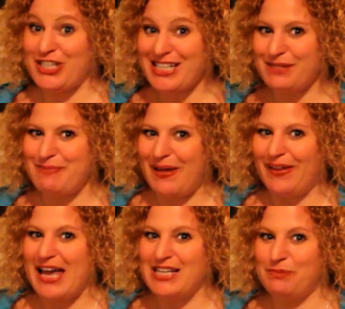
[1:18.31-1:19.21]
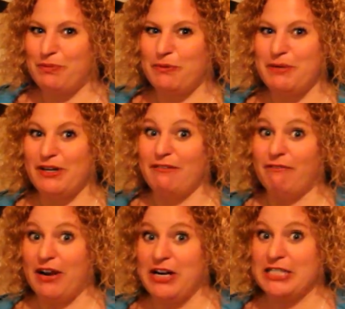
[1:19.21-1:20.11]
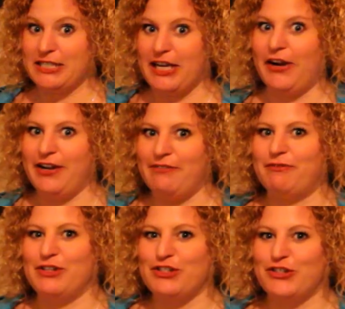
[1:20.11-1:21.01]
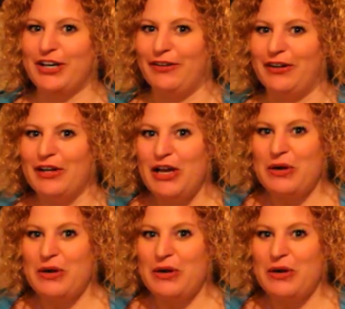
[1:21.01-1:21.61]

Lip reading: Jezebel has premiered a very scary first trailer,